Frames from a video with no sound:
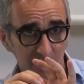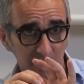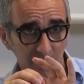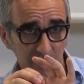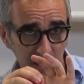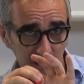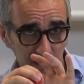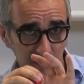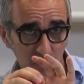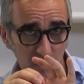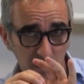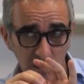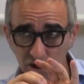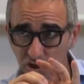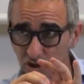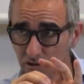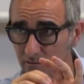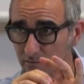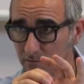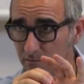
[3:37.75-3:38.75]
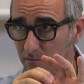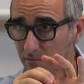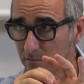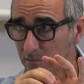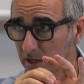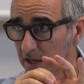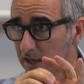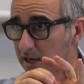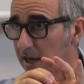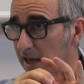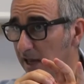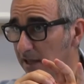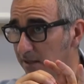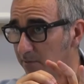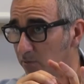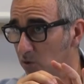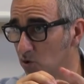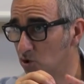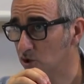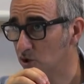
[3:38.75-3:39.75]
manipulation,
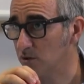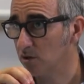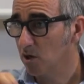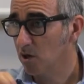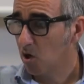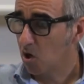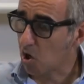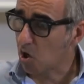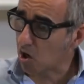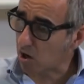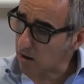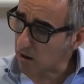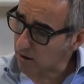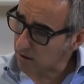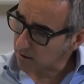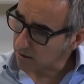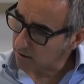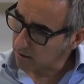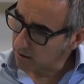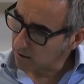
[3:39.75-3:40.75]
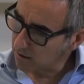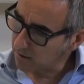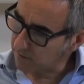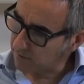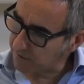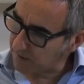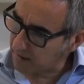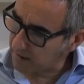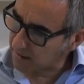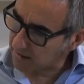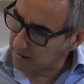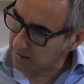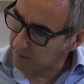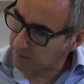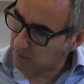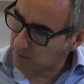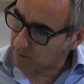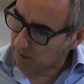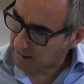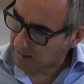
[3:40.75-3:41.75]
in-hand motion, or
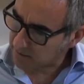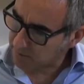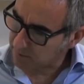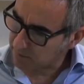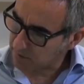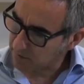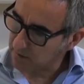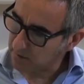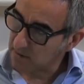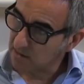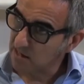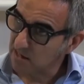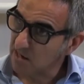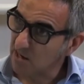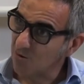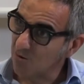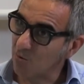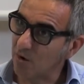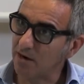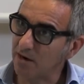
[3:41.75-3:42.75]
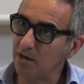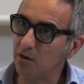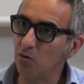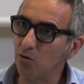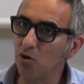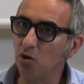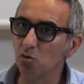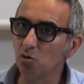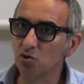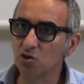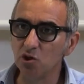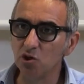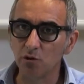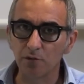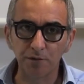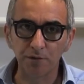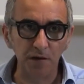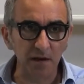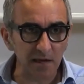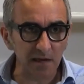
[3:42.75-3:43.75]
fingertip grasp. When you use your
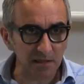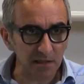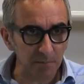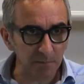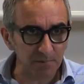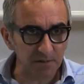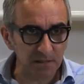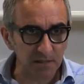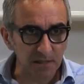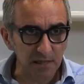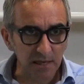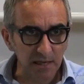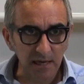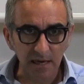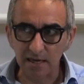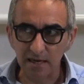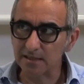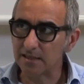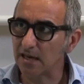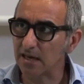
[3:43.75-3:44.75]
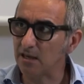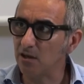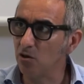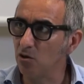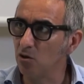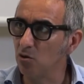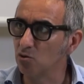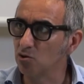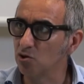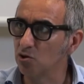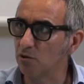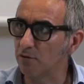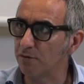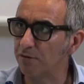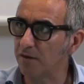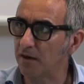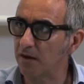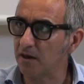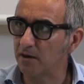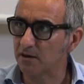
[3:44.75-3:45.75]
fingertips and then you use your
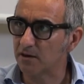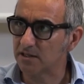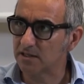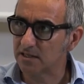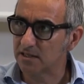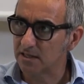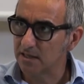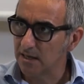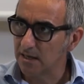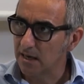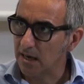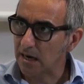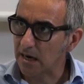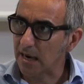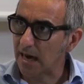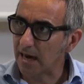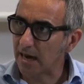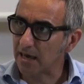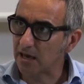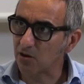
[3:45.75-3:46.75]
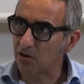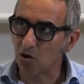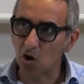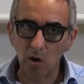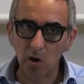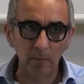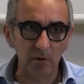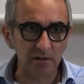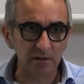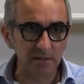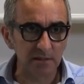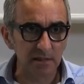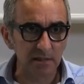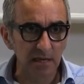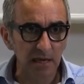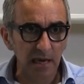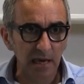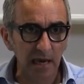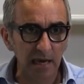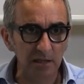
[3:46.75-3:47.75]
fingers like
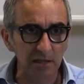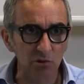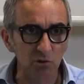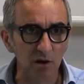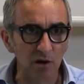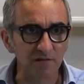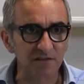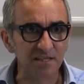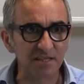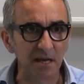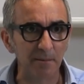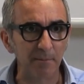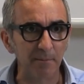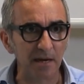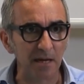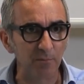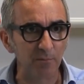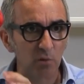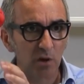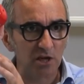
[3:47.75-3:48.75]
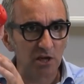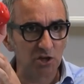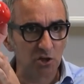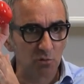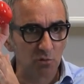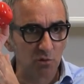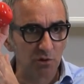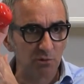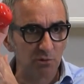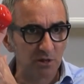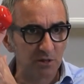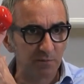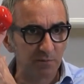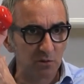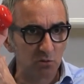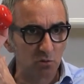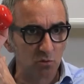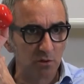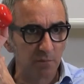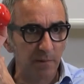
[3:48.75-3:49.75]
robots and you have some manipulation with
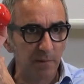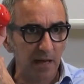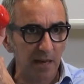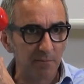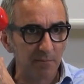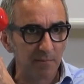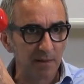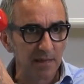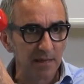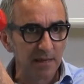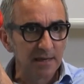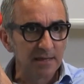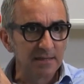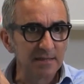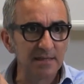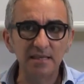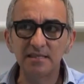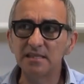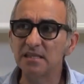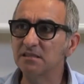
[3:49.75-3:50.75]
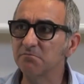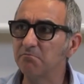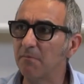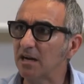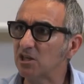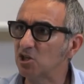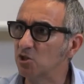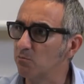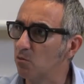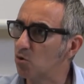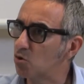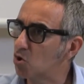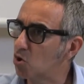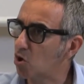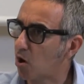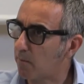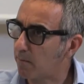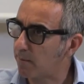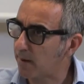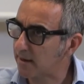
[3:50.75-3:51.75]
respect to the palm. This is much more
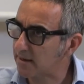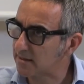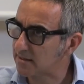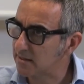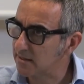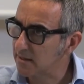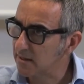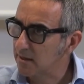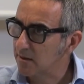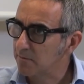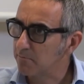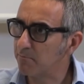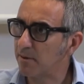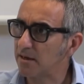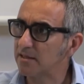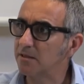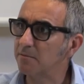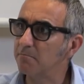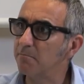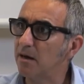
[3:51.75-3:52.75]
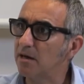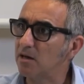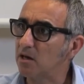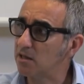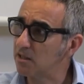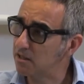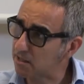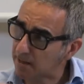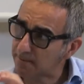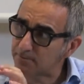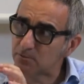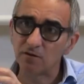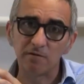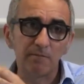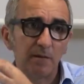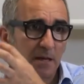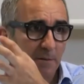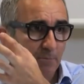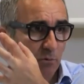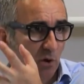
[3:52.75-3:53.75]
complex but in terms of
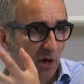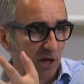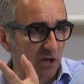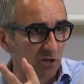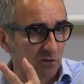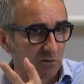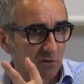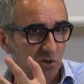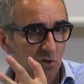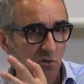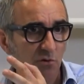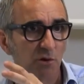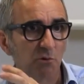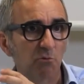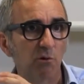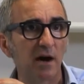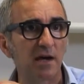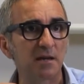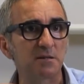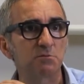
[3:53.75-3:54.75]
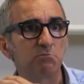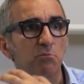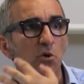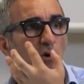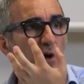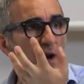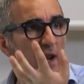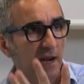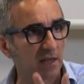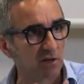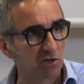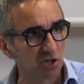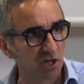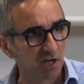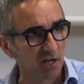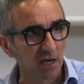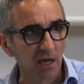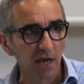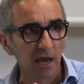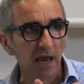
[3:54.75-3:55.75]
manipulation, so requires more
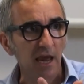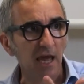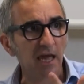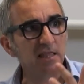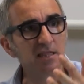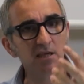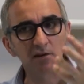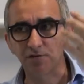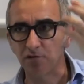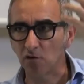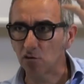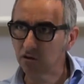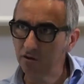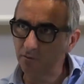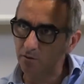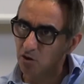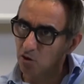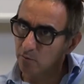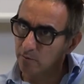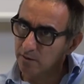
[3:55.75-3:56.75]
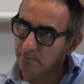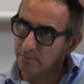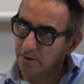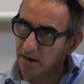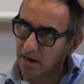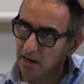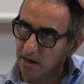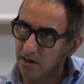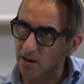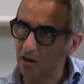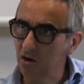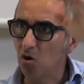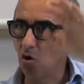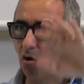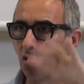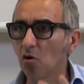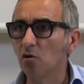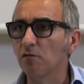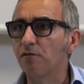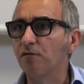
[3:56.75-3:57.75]
energy, either for the human brain
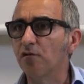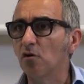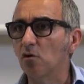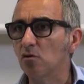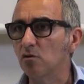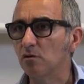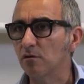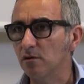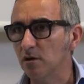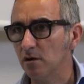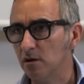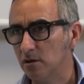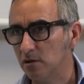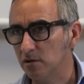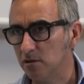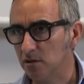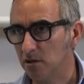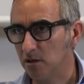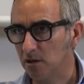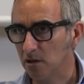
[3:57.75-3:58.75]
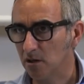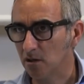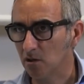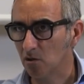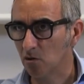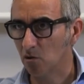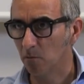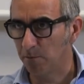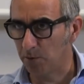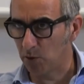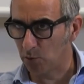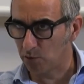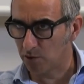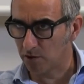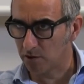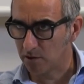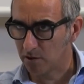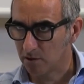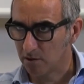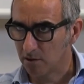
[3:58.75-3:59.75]
or for uh, the
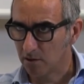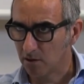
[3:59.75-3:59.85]
computer,